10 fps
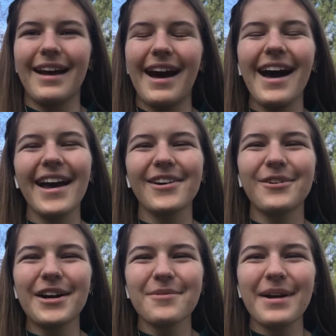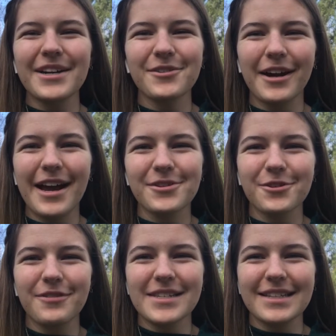Hi, welcome back to our
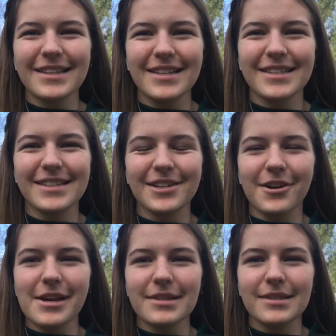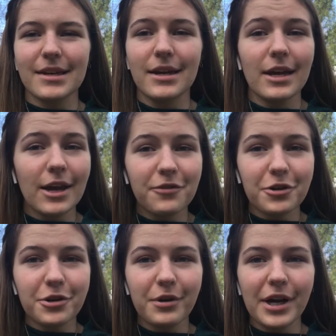astrophysics lesson series. If you're
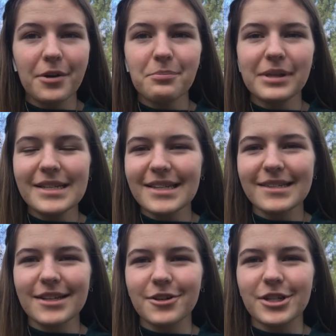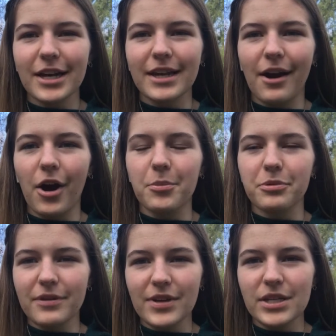new here, please consider checking out our
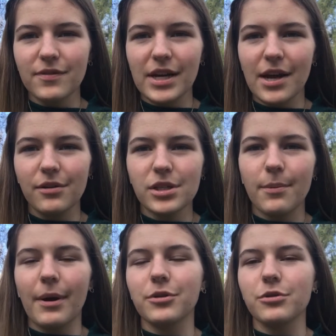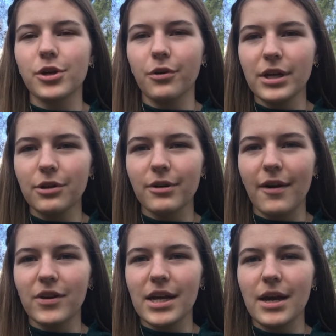previous videos about Newtonian
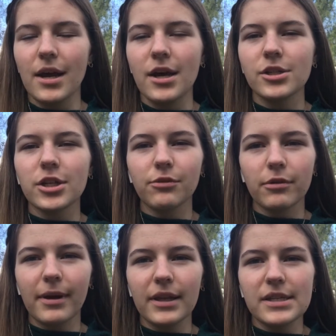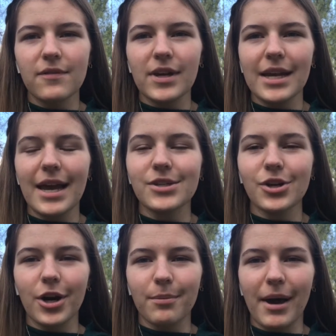gravity, general relativity, and
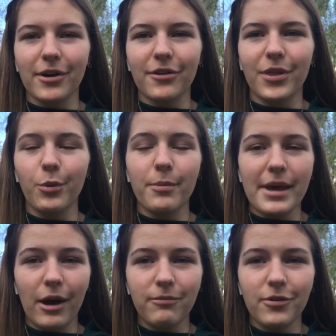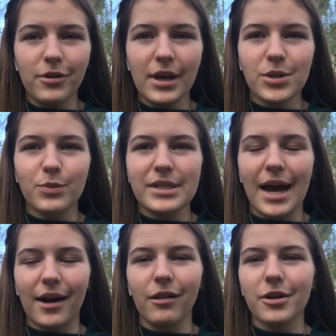dark matter that will be helpful as we
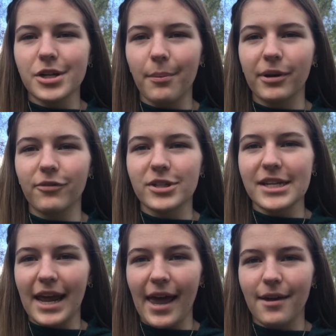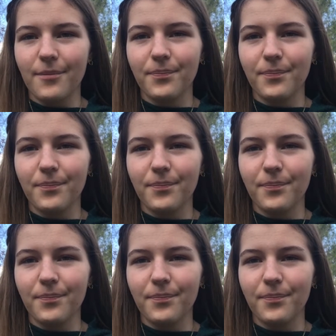tackle our topic for today.